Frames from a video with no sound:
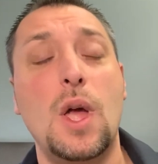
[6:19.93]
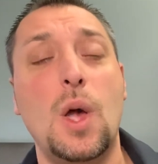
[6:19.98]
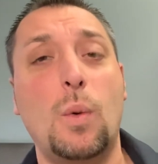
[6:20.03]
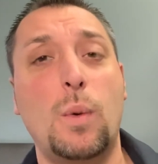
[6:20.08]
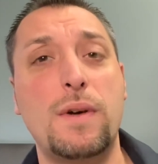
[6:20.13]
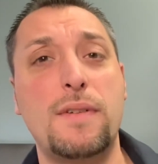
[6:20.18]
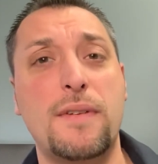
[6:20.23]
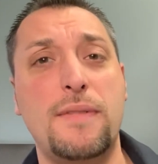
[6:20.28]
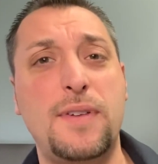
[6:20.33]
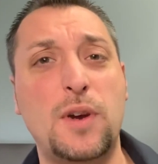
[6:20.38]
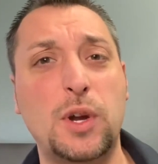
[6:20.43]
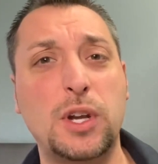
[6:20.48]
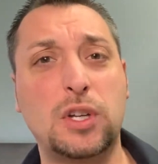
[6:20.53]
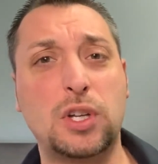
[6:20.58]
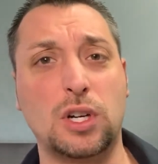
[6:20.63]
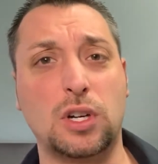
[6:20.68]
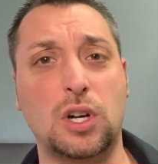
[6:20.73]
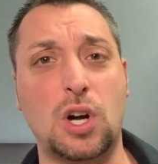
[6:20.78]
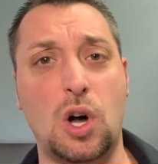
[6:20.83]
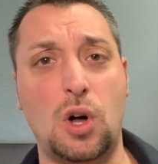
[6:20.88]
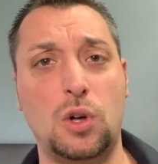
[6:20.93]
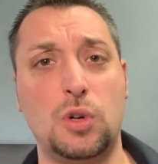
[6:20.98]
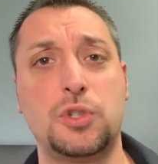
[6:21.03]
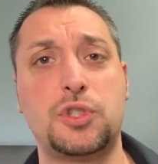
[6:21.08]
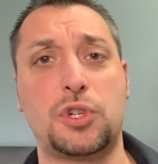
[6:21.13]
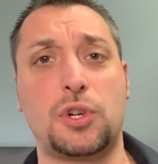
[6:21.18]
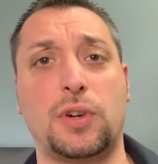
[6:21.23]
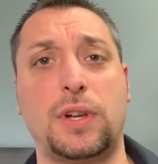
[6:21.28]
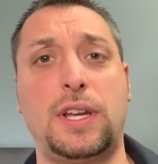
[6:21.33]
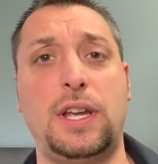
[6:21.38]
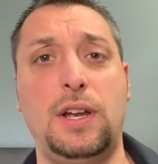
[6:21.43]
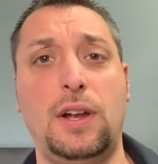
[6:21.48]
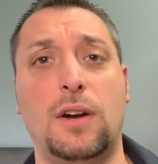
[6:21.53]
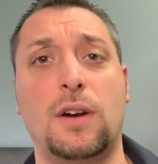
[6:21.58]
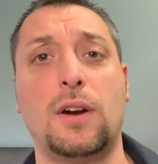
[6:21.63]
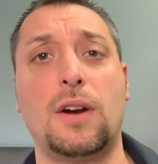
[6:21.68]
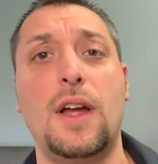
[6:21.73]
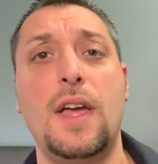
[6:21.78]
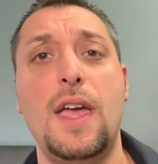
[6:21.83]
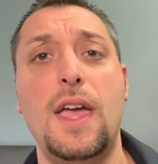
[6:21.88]
We have a very good culture
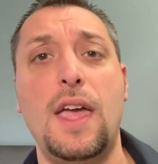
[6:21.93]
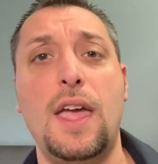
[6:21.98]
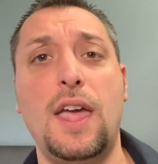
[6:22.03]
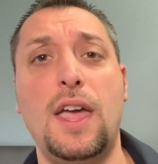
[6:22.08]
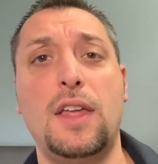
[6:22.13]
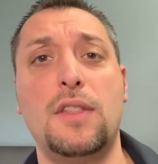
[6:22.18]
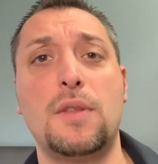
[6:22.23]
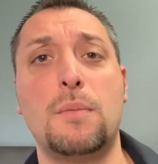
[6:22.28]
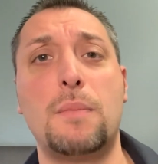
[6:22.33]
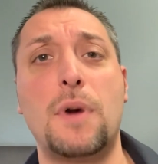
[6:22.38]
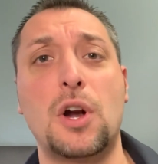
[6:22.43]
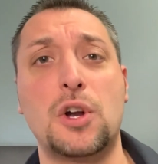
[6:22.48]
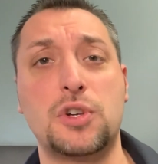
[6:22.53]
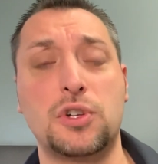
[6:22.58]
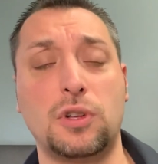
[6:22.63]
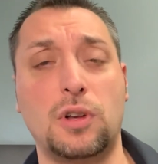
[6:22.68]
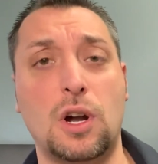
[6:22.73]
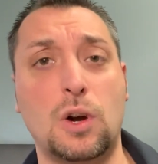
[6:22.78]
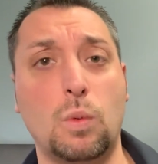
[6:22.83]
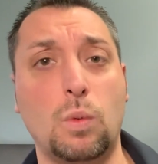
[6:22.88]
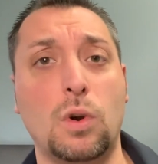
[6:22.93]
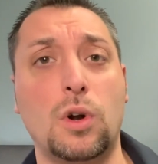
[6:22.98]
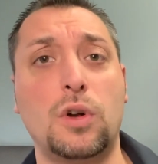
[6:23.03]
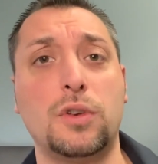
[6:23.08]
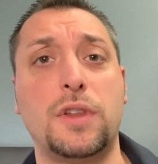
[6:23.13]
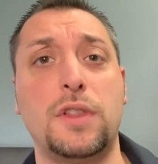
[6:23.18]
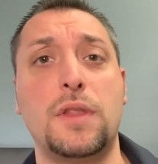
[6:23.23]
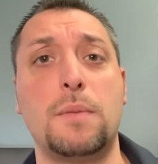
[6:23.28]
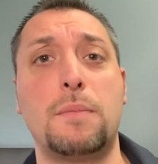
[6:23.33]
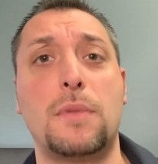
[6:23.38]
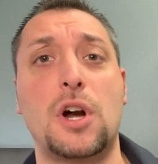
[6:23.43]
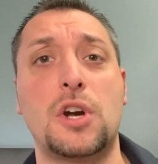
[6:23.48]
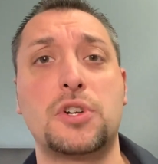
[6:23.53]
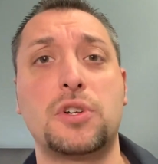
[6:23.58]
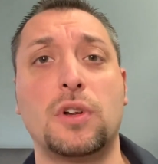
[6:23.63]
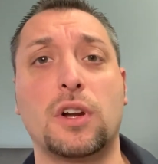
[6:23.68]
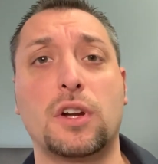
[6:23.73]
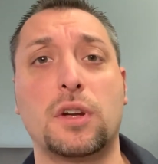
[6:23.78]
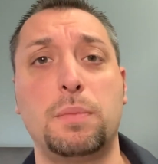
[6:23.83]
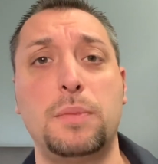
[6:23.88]
here in the martial art world, in the
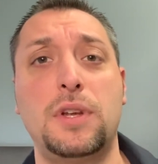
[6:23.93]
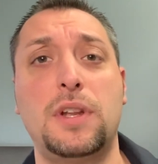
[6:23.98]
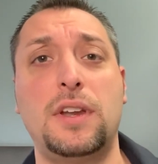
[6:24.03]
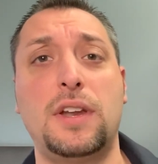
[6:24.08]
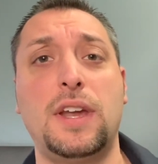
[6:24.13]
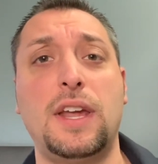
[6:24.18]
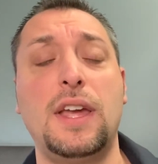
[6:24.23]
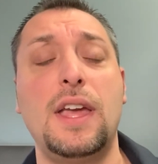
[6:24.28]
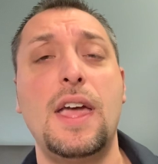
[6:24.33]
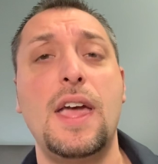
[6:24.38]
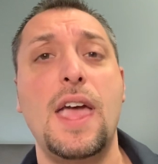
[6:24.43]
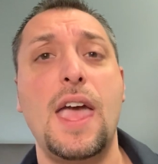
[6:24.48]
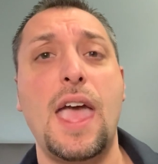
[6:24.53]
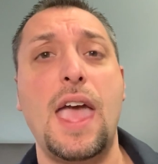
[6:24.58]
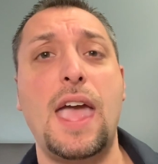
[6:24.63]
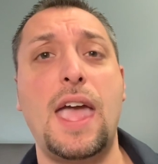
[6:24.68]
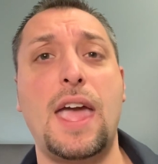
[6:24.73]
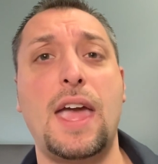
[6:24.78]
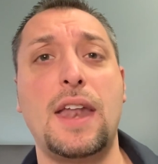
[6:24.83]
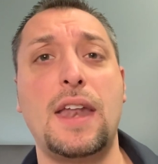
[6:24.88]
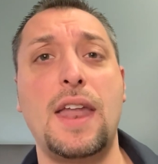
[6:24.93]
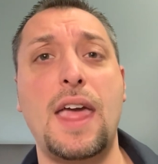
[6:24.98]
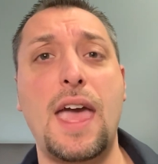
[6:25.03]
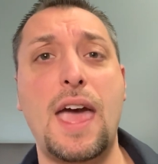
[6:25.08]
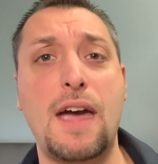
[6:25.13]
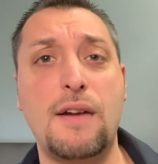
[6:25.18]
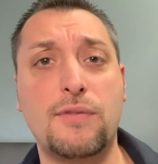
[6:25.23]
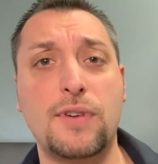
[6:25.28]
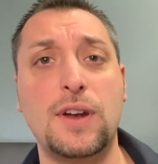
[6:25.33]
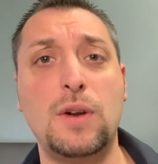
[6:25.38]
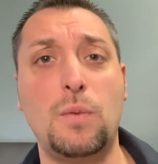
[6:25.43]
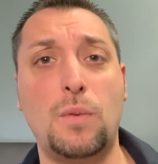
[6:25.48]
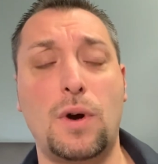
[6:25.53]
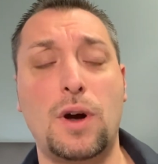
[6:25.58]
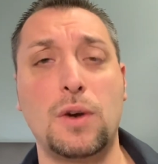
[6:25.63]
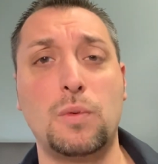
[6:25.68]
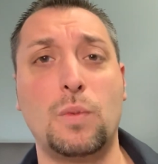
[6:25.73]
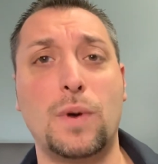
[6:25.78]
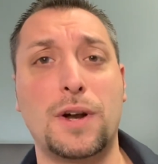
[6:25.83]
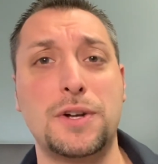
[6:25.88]
martial art community, and
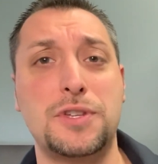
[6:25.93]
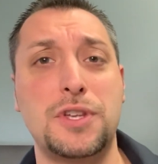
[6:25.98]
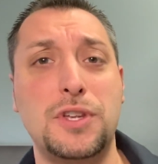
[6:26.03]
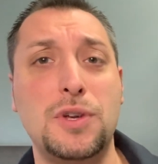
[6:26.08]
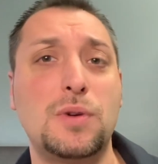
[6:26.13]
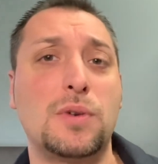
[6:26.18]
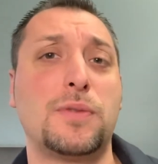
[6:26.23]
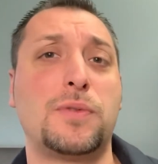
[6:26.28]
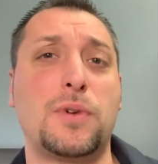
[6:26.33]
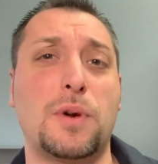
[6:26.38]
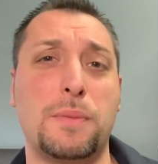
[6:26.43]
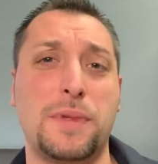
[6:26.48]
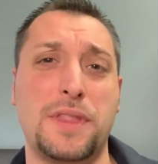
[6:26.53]
everyone wears a uniform.